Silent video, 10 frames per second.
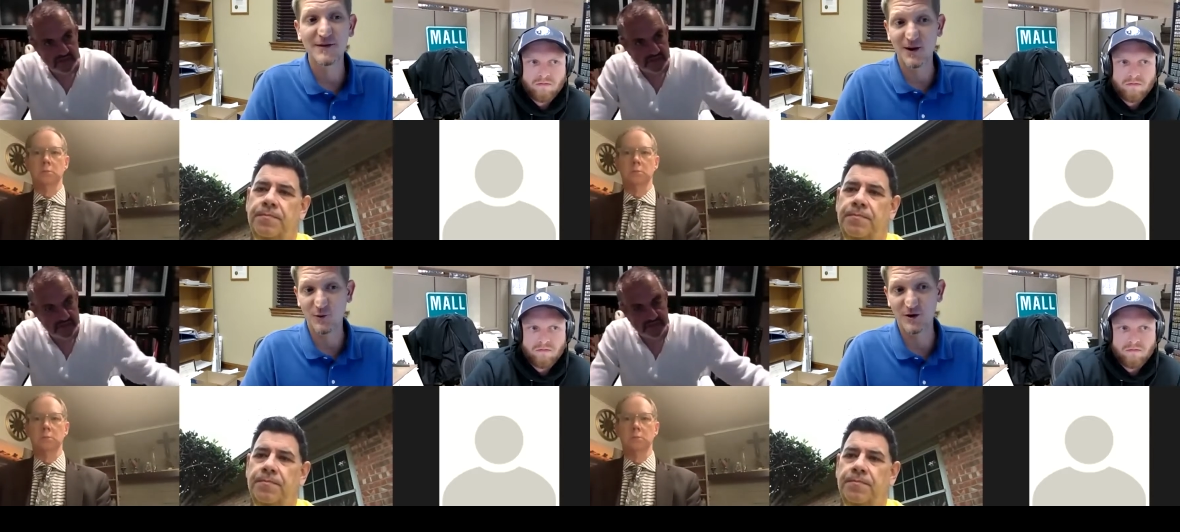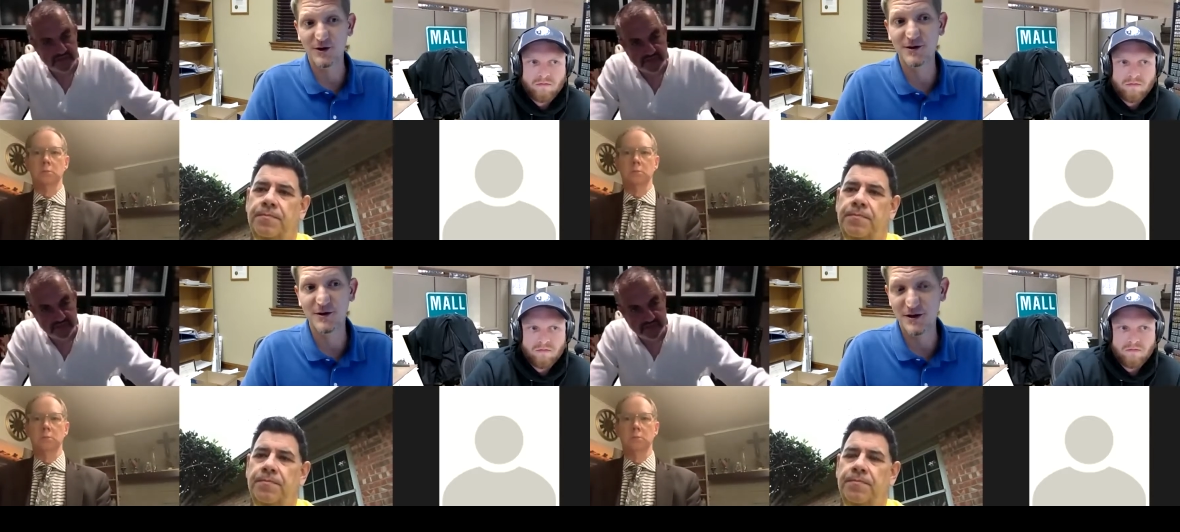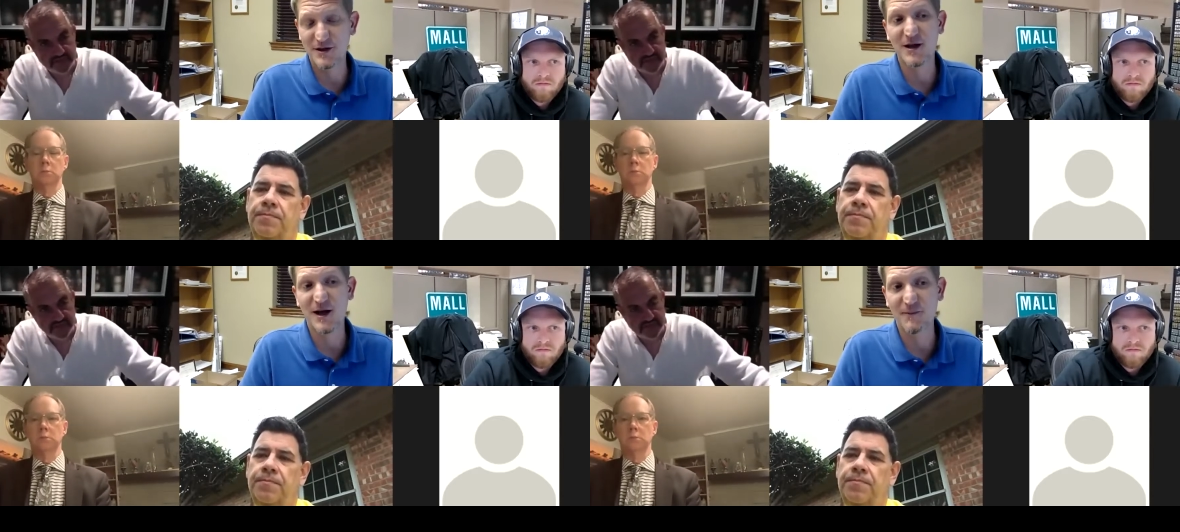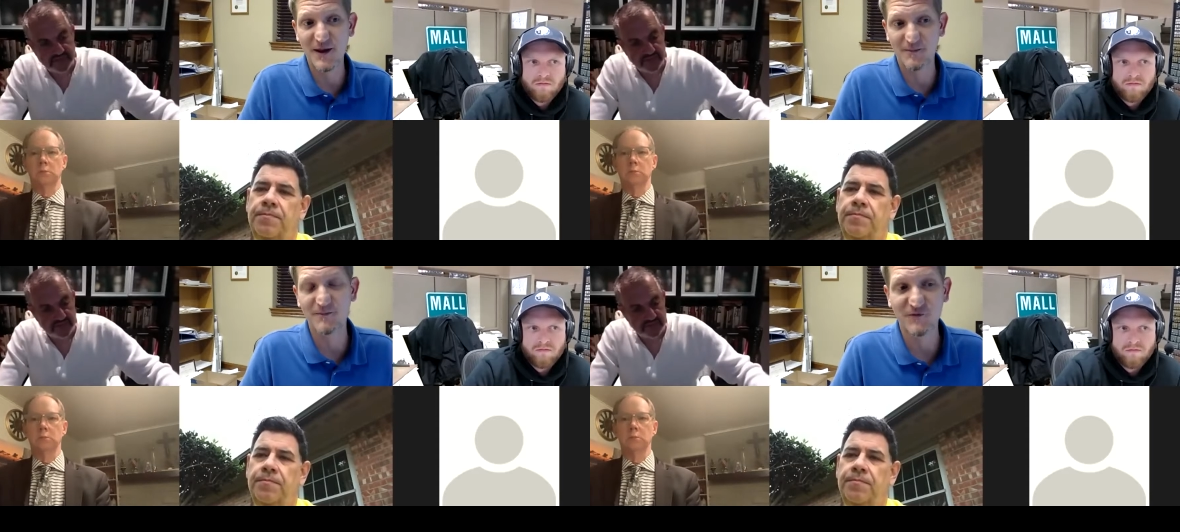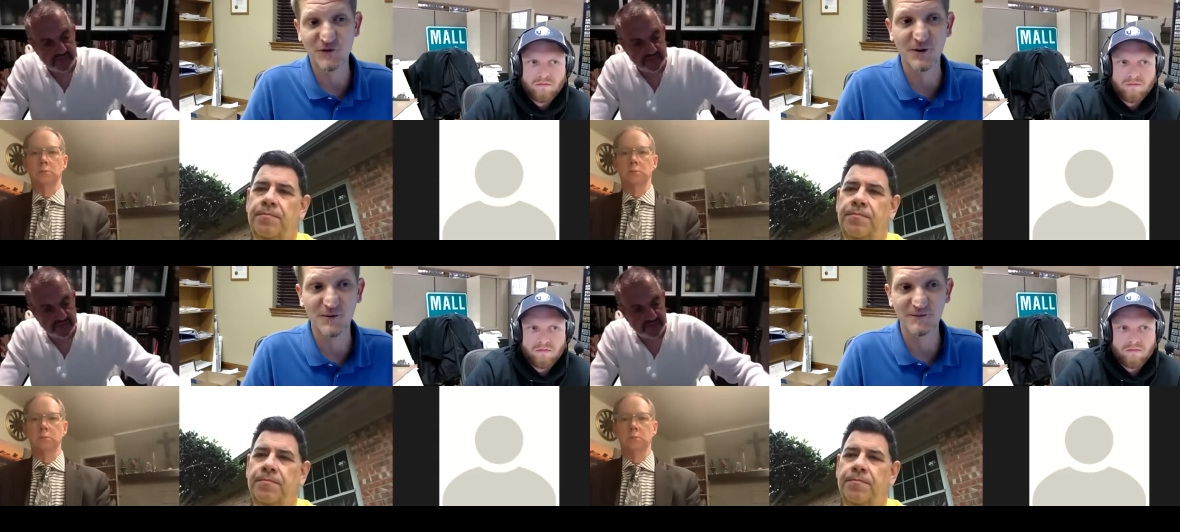Speaker 1: that would stop them
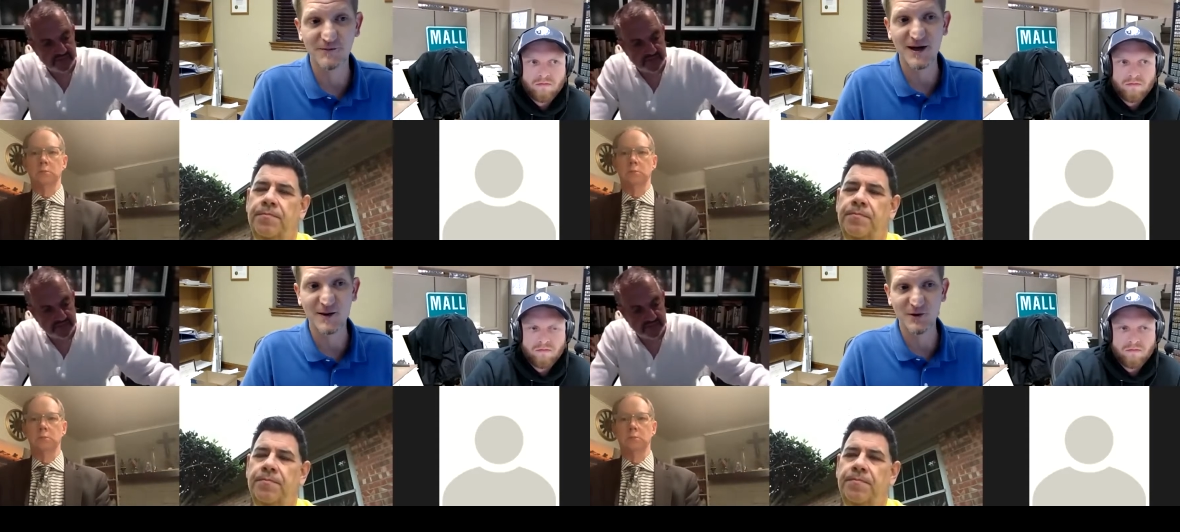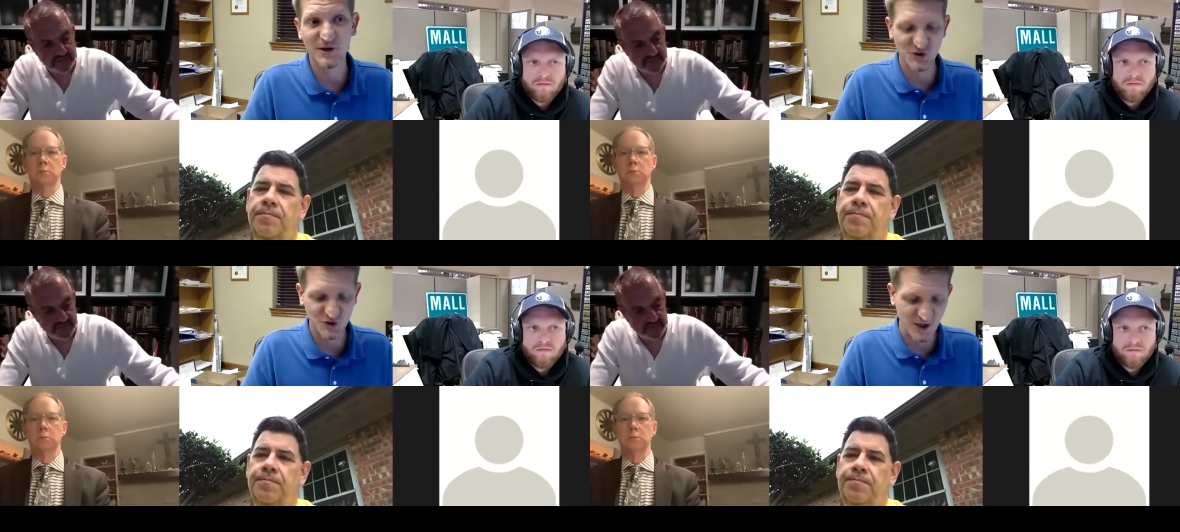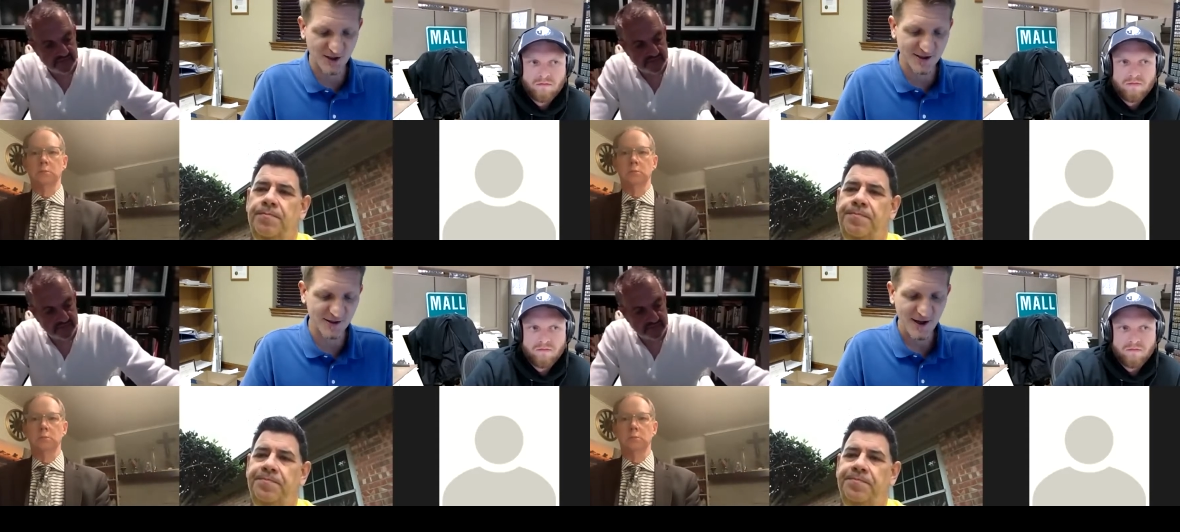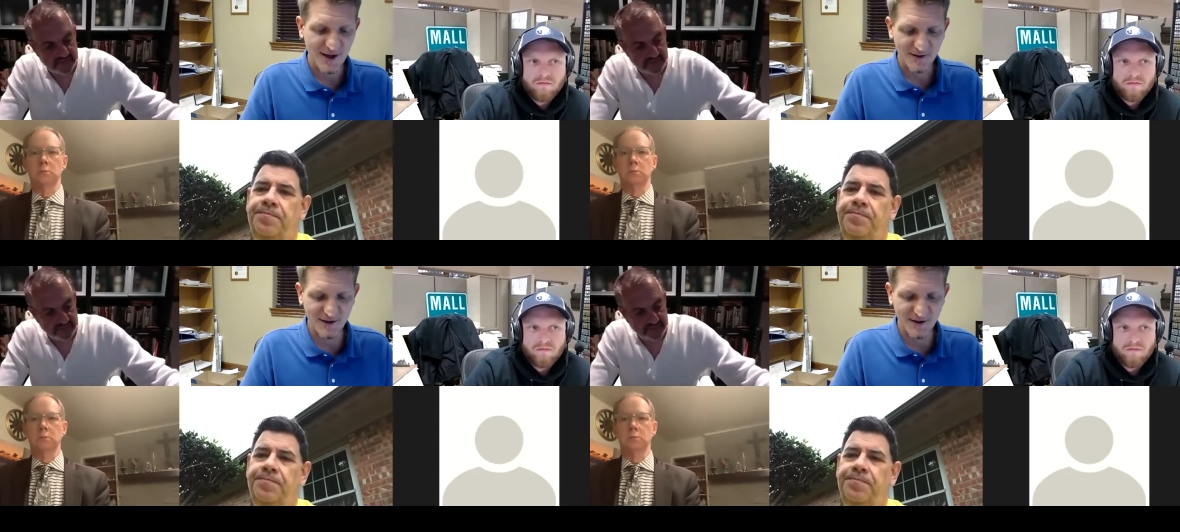from being able to construct it.